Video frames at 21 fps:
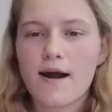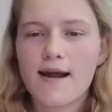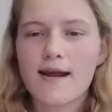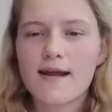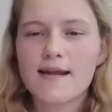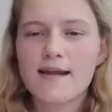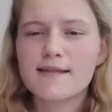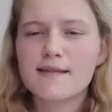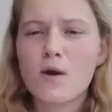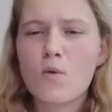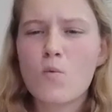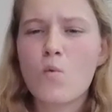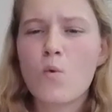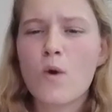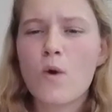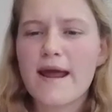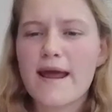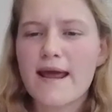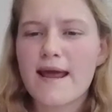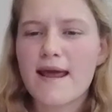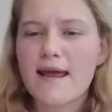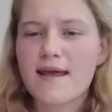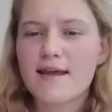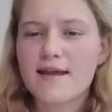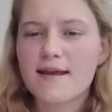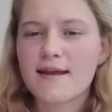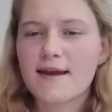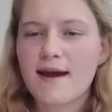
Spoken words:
In a way,